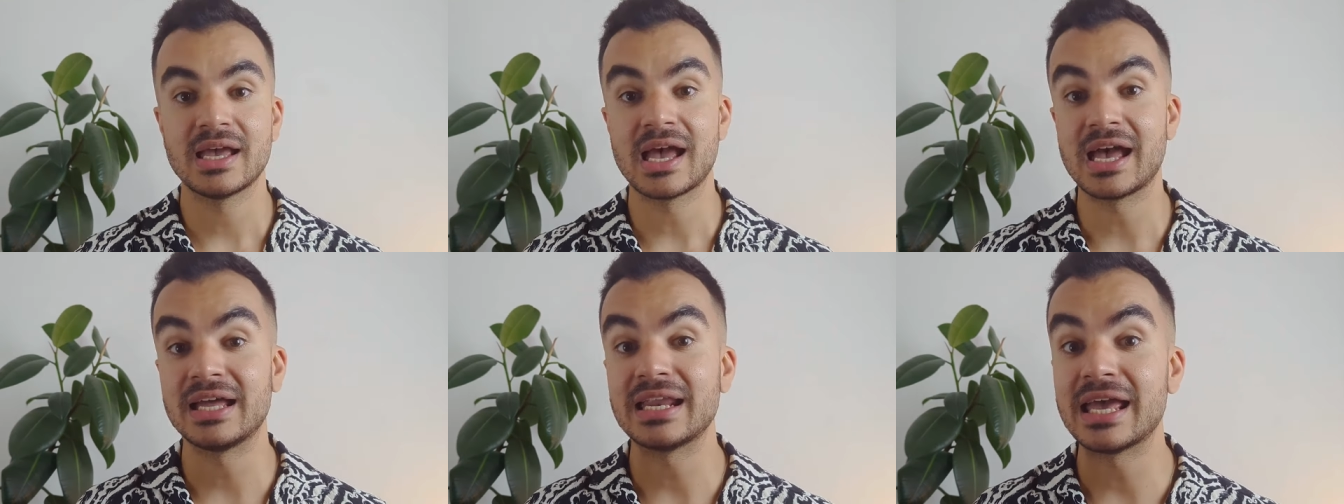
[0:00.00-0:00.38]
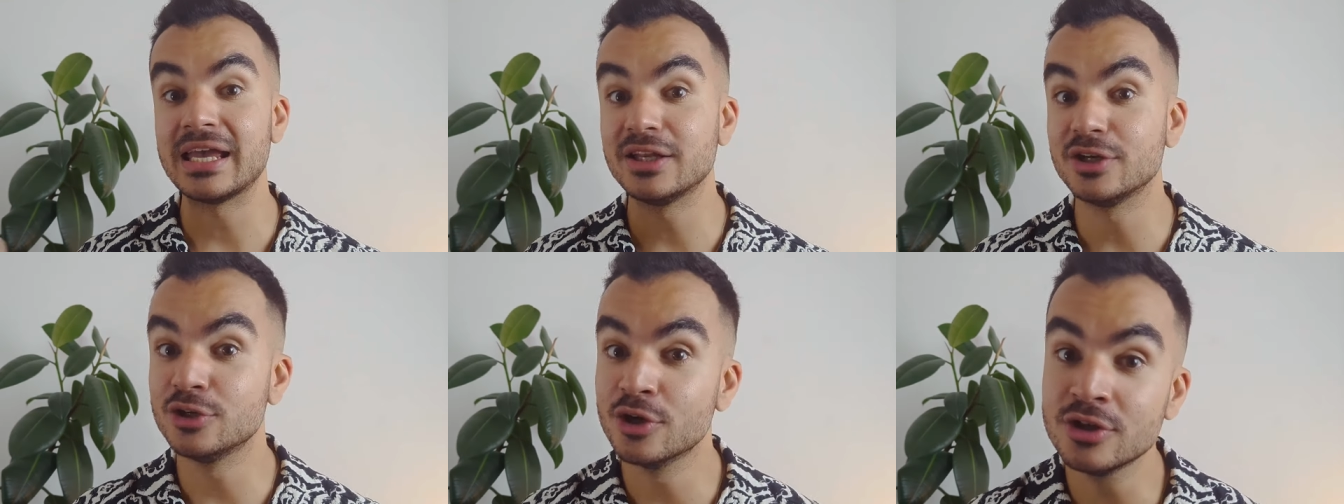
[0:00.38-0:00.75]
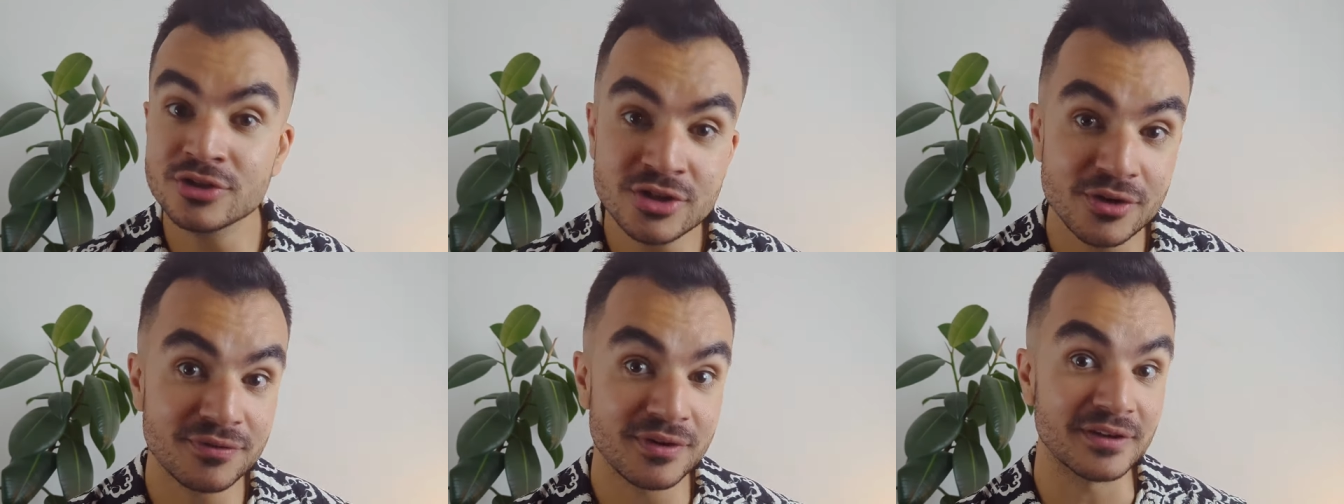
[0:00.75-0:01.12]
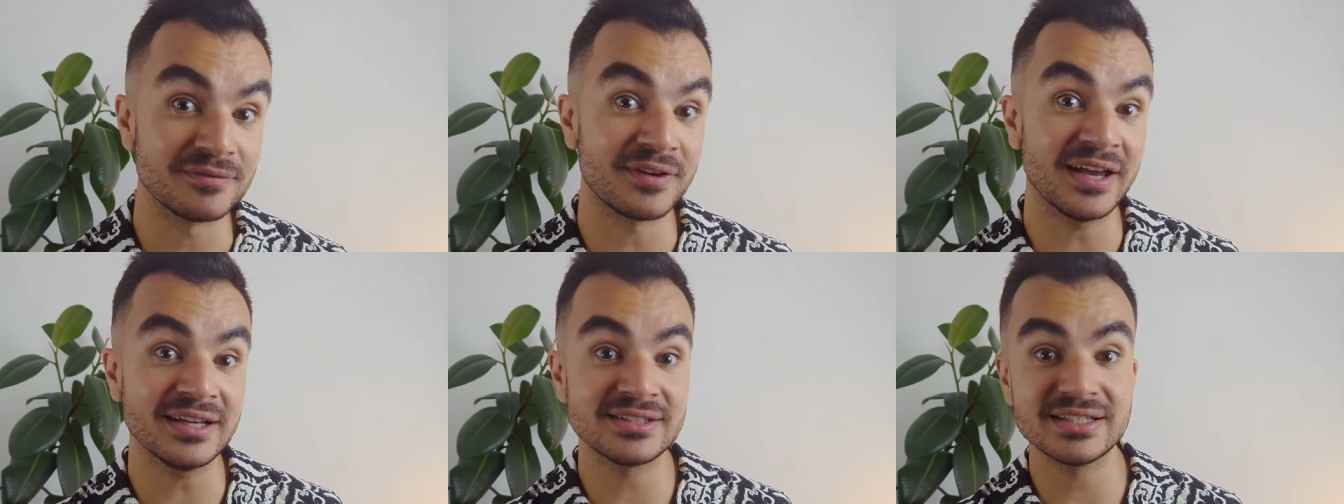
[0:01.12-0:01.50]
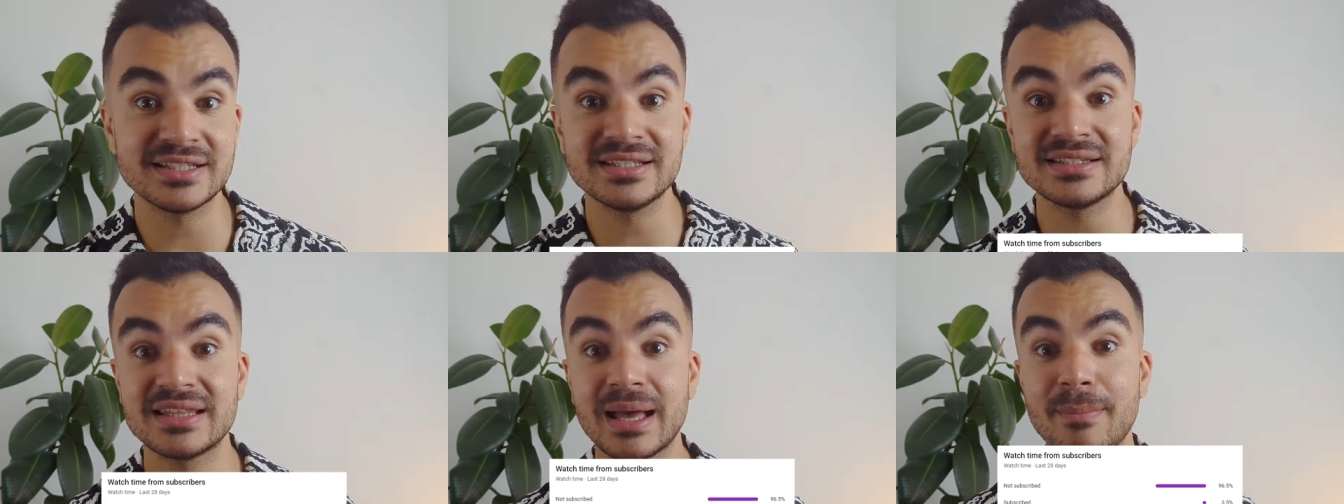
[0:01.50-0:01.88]
And a not so fun fact
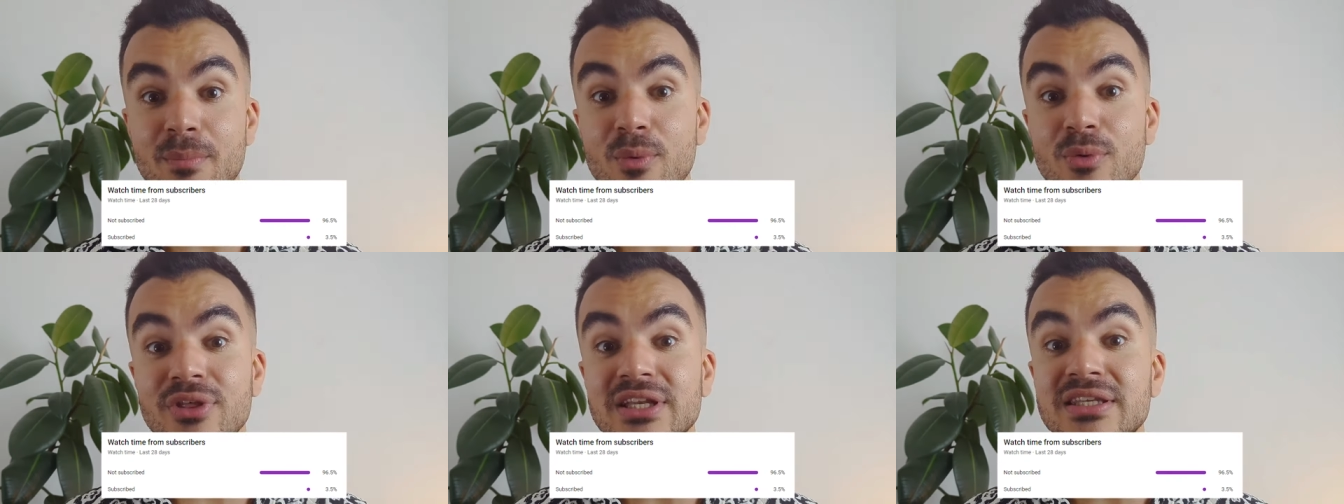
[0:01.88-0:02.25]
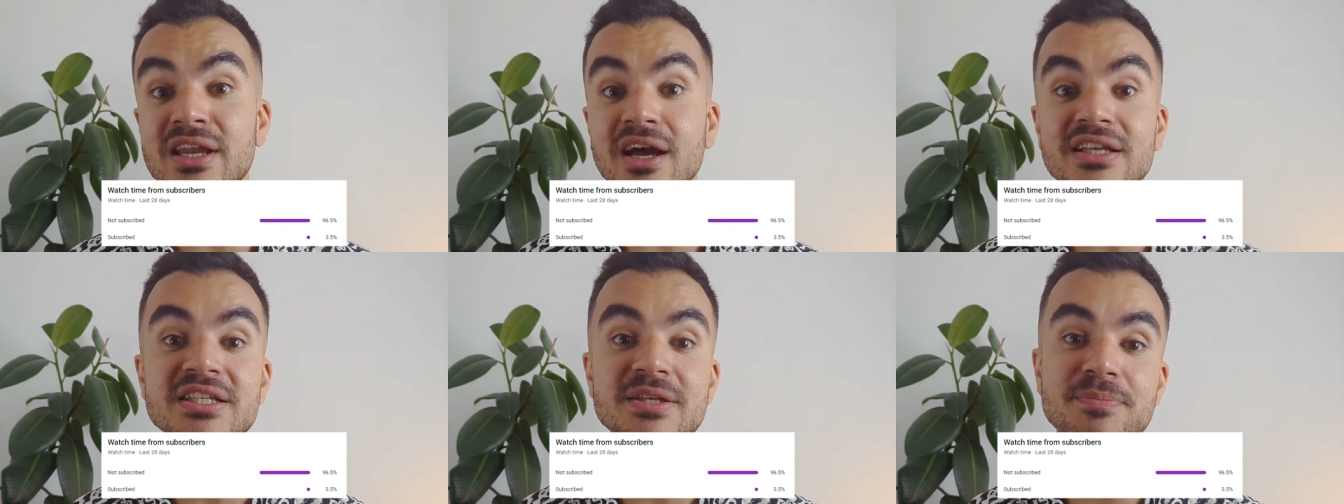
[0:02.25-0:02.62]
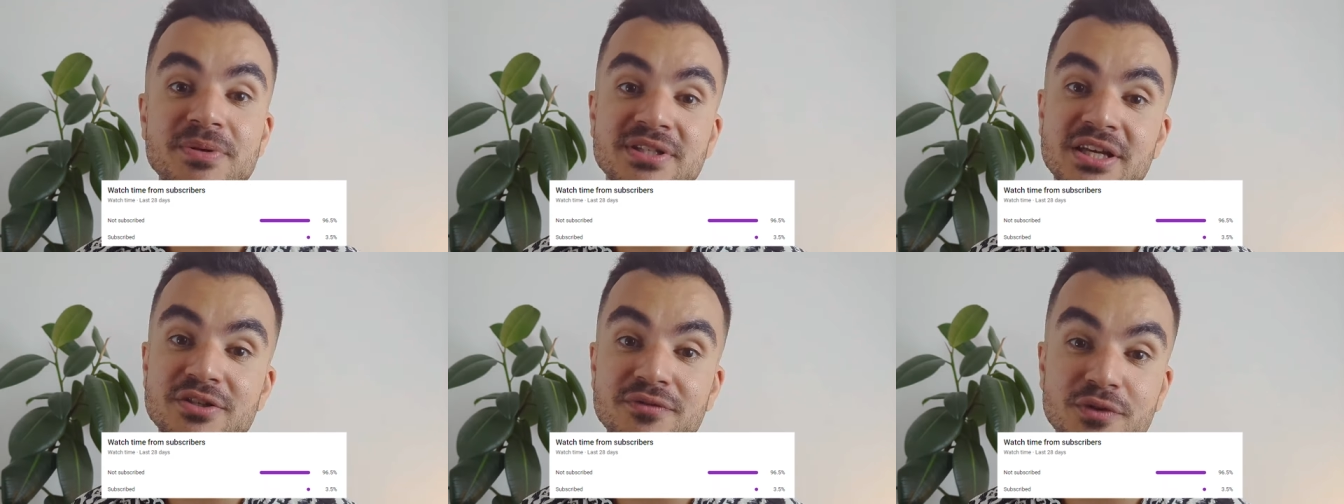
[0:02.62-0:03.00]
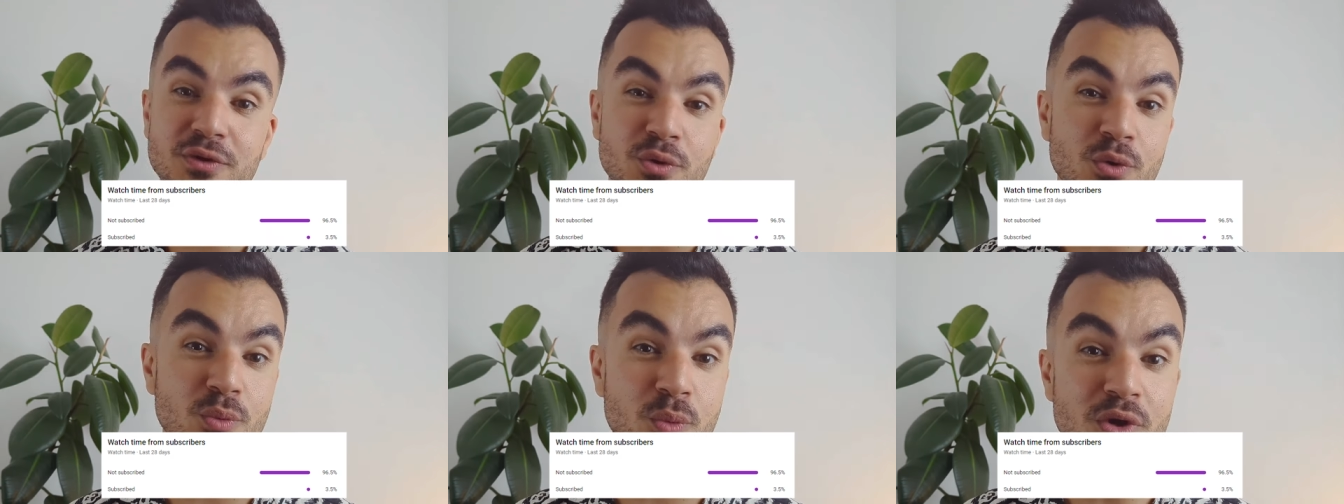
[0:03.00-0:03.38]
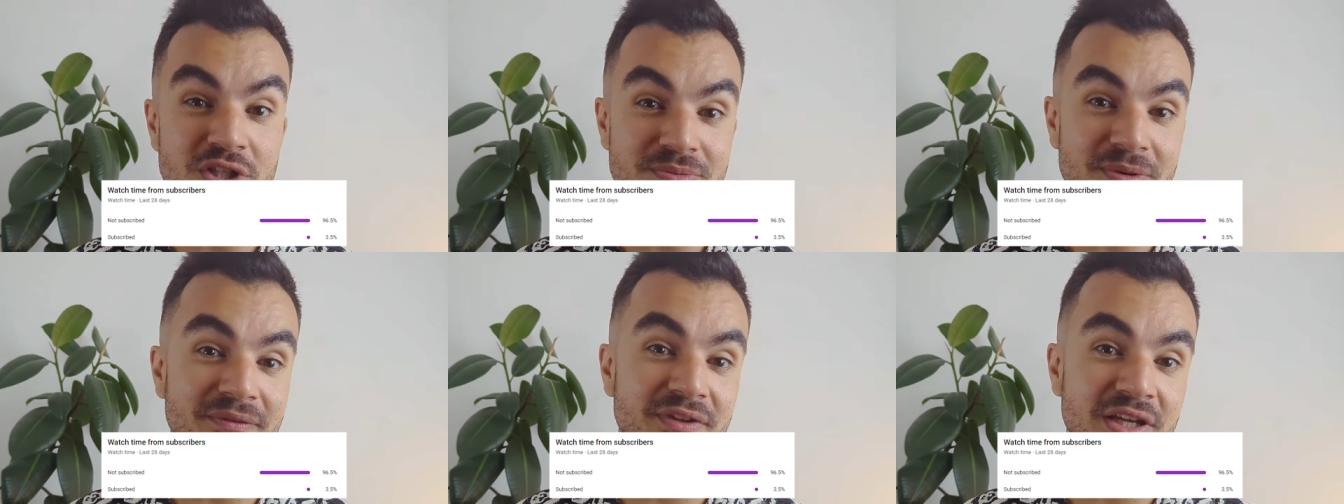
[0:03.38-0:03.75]
is that more than 90% of you who
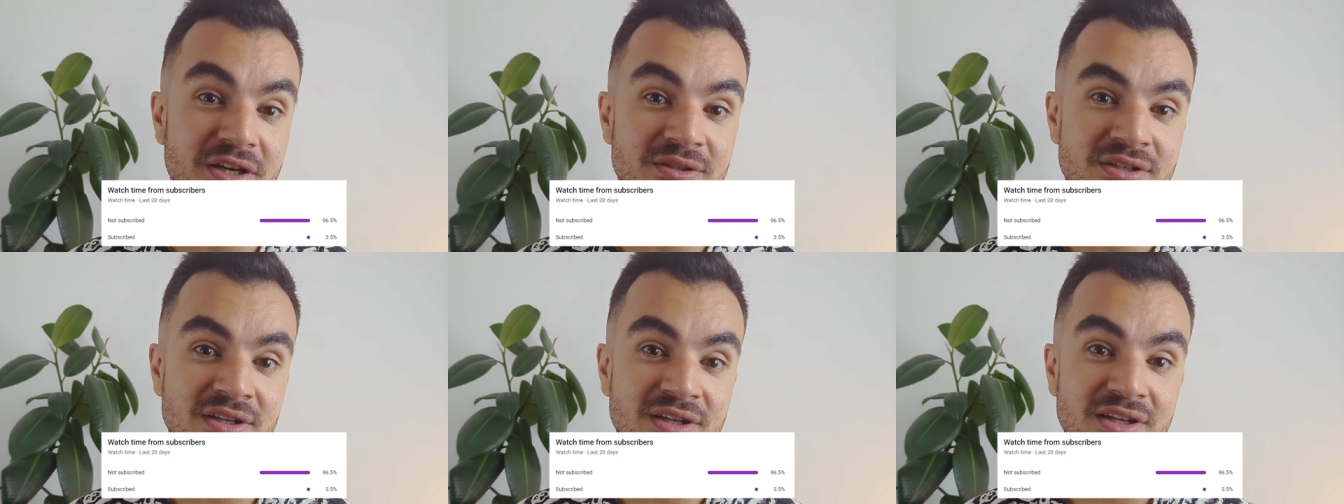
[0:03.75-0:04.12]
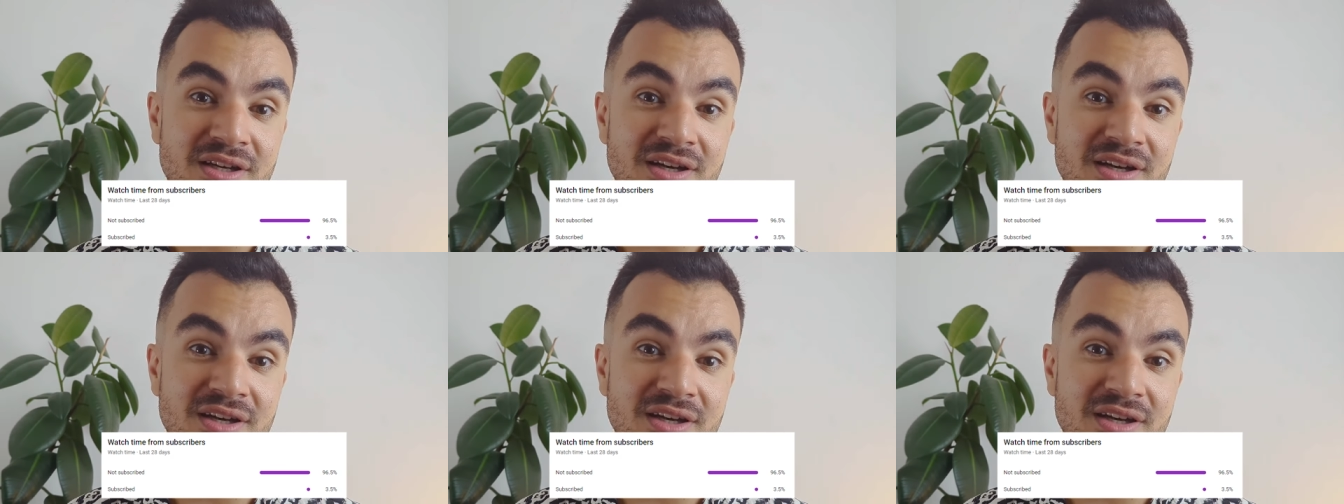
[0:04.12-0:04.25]
watch my videos